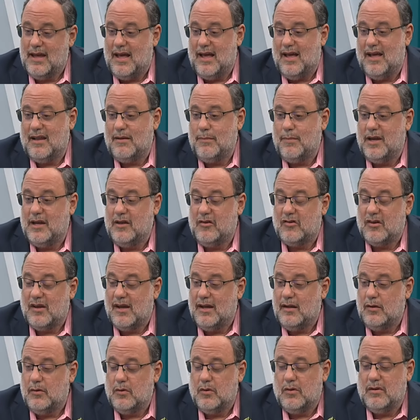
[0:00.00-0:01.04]
and my
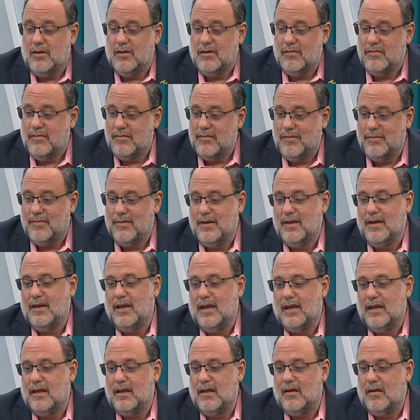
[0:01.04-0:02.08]
childhood
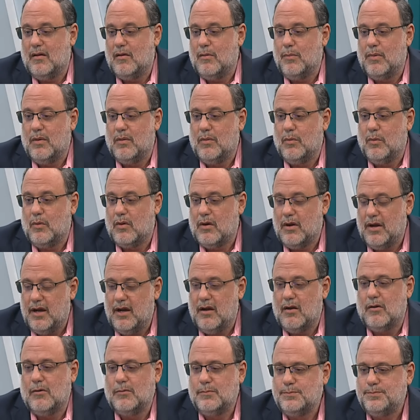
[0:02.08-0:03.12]
were
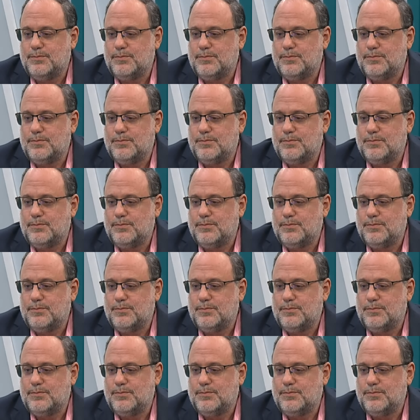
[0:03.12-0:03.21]
here.